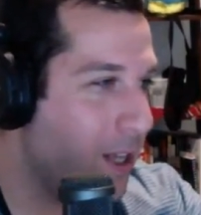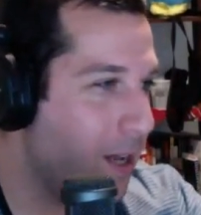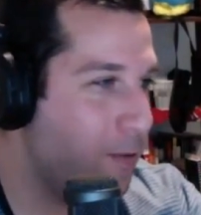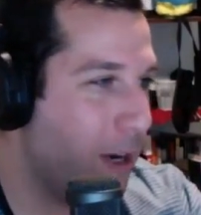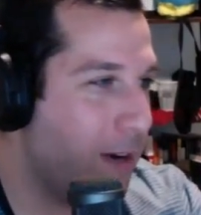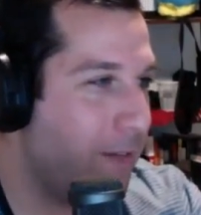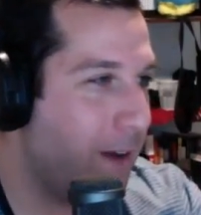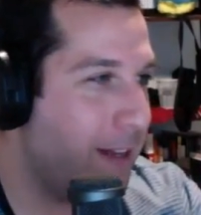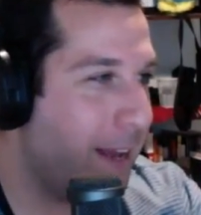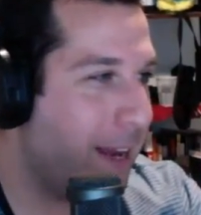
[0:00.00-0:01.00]
trying to
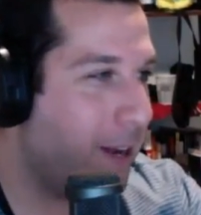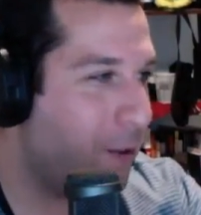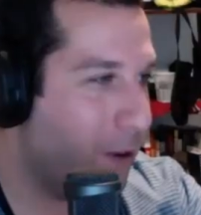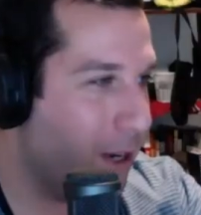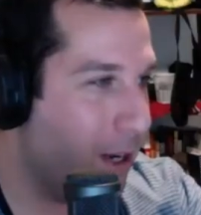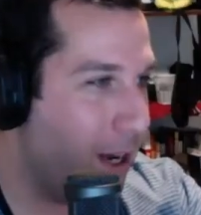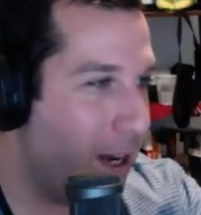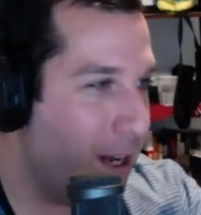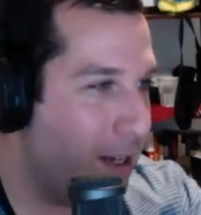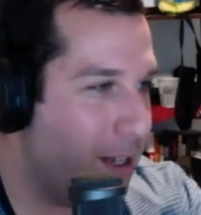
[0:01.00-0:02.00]
find out.
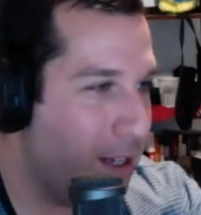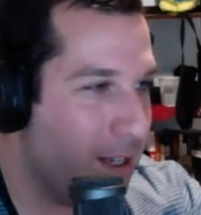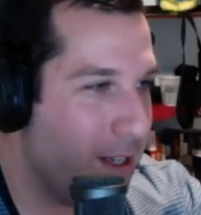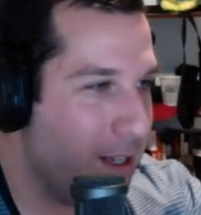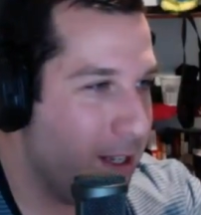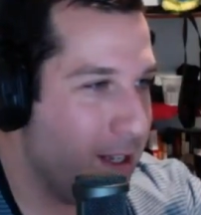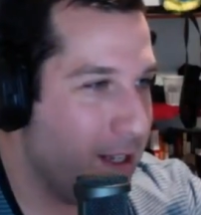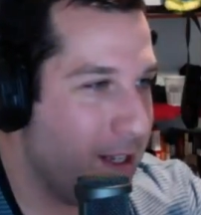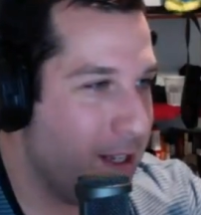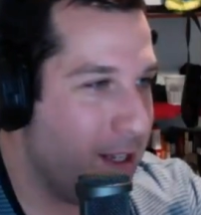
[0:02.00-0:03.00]

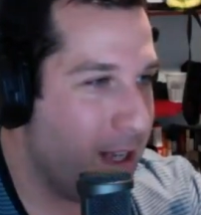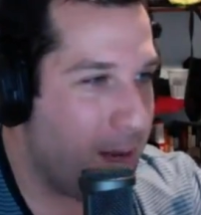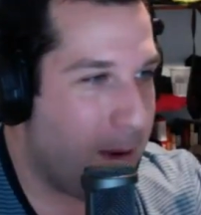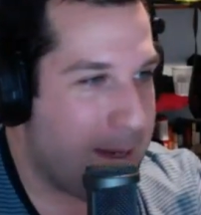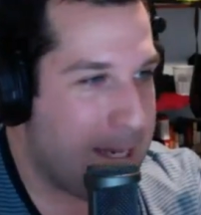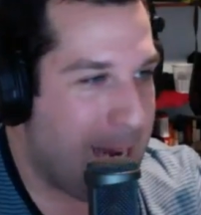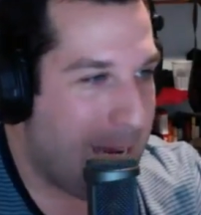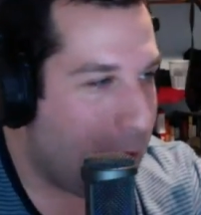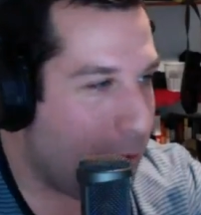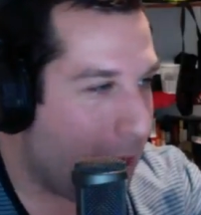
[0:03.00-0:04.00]
I'm on
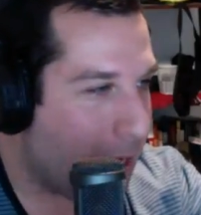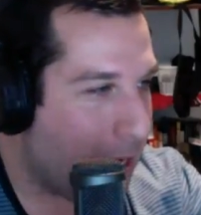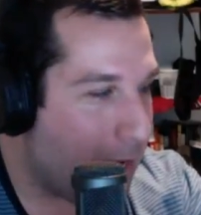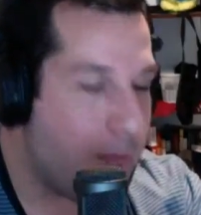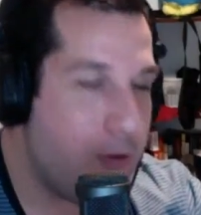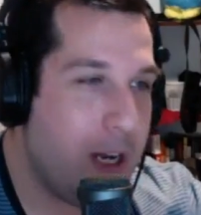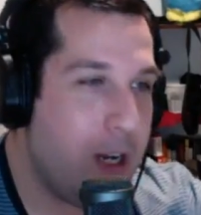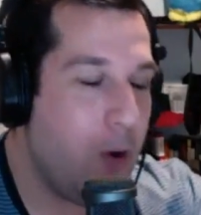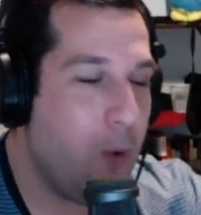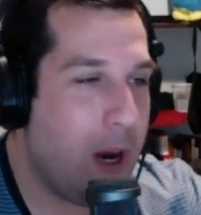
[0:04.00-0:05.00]
yahoo.com. I'm trying to
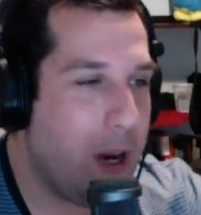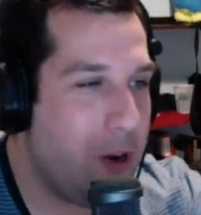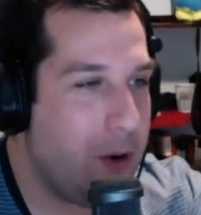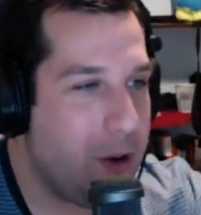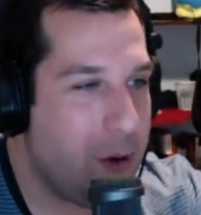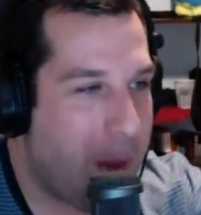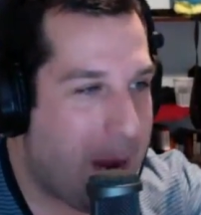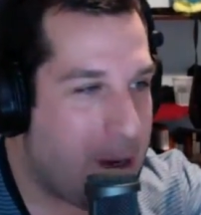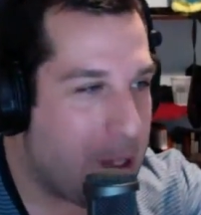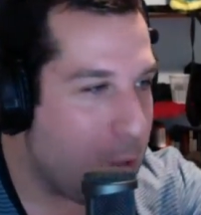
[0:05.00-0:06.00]
go where your
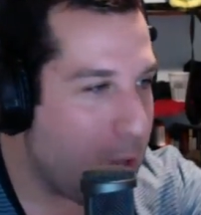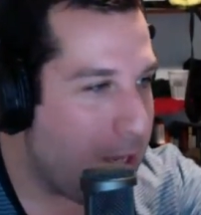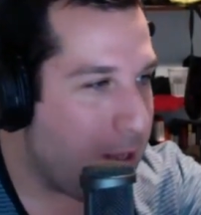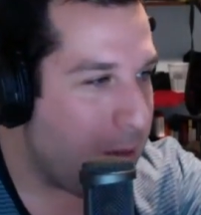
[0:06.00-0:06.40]
parents would end up